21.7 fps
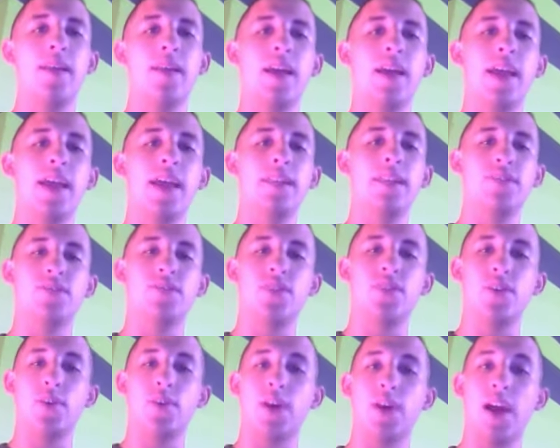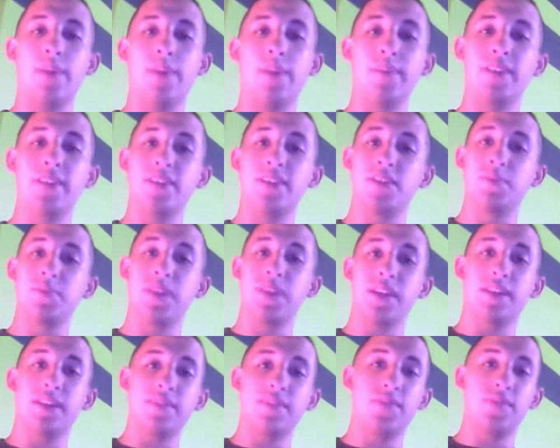And so I'm gonna
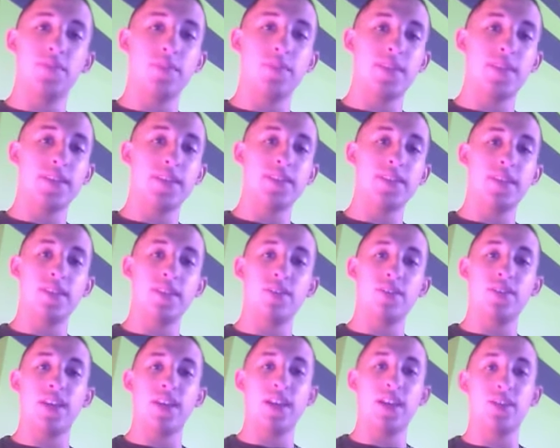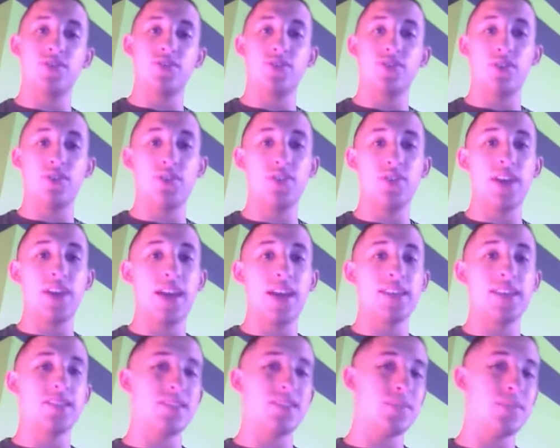take a few minutes here to kind of show you
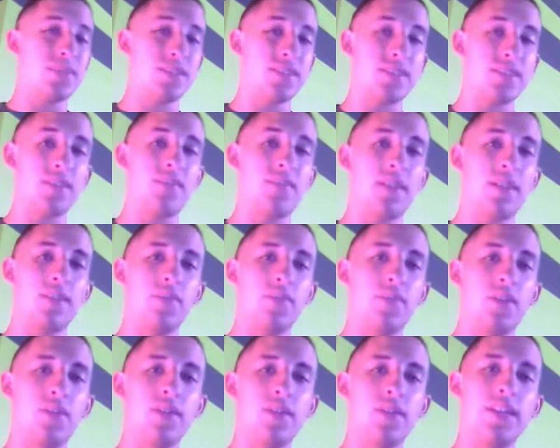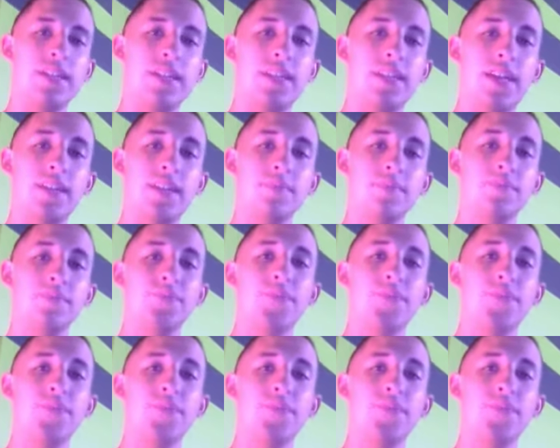guys some of the stuff that I've already done.